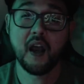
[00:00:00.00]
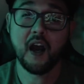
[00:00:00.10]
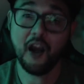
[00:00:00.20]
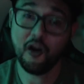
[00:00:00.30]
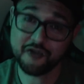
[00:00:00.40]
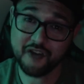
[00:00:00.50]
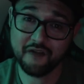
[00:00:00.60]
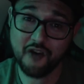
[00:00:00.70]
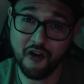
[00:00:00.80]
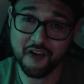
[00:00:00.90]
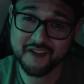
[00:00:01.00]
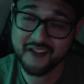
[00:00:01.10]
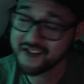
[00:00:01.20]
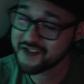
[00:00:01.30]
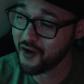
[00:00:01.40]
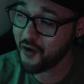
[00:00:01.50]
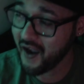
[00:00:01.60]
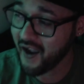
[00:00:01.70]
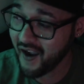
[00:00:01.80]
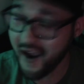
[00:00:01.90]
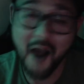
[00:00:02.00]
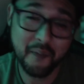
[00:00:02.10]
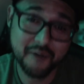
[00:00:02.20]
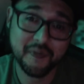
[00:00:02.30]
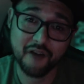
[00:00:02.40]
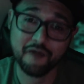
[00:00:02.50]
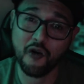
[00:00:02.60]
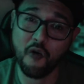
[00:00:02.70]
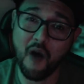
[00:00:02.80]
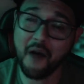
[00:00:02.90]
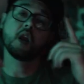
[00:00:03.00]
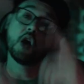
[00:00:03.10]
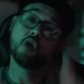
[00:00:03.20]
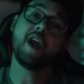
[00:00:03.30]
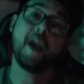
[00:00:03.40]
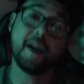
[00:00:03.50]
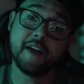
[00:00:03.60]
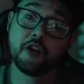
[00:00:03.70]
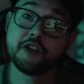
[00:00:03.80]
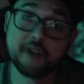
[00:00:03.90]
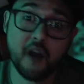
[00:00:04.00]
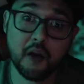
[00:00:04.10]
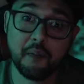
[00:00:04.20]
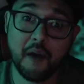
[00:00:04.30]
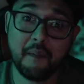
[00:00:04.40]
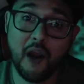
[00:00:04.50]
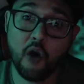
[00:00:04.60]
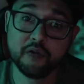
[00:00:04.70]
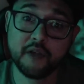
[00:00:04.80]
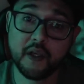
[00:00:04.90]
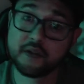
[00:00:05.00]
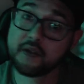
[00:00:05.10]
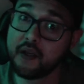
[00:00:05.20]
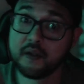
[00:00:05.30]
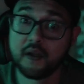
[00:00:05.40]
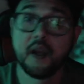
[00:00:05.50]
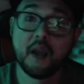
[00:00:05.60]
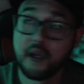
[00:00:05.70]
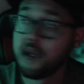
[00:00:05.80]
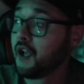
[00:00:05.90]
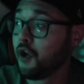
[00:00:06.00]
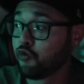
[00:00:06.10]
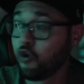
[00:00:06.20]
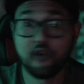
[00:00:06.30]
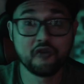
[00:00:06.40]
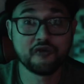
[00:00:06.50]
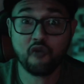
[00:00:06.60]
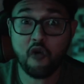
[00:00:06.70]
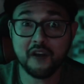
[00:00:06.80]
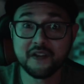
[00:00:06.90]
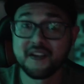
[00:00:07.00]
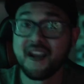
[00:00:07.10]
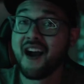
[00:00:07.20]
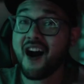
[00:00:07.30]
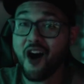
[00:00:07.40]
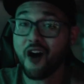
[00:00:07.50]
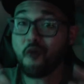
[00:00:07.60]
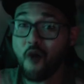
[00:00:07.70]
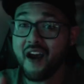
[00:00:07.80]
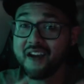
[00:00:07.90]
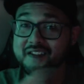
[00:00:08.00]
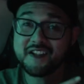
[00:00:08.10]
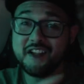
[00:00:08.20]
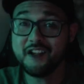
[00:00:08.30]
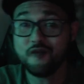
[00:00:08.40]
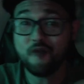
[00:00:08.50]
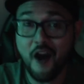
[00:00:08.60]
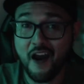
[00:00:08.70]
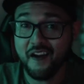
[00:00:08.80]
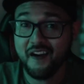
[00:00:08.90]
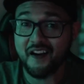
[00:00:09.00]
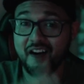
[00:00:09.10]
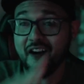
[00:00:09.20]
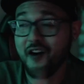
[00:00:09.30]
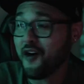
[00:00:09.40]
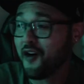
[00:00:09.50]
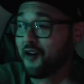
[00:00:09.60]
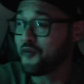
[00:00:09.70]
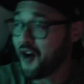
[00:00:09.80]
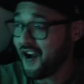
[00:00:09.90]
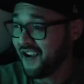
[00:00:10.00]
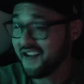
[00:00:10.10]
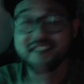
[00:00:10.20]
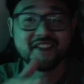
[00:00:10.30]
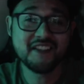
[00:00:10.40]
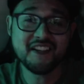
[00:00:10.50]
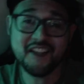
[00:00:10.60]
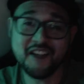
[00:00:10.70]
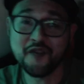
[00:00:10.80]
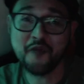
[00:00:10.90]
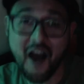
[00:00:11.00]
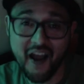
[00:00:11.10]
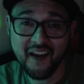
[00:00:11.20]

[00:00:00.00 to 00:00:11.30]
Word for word: I also have calls. So I, I'm going to be here for a while. Okay, now let's talk about my holdings in Rolls Royce. R Y C E Y. R Y C E Y.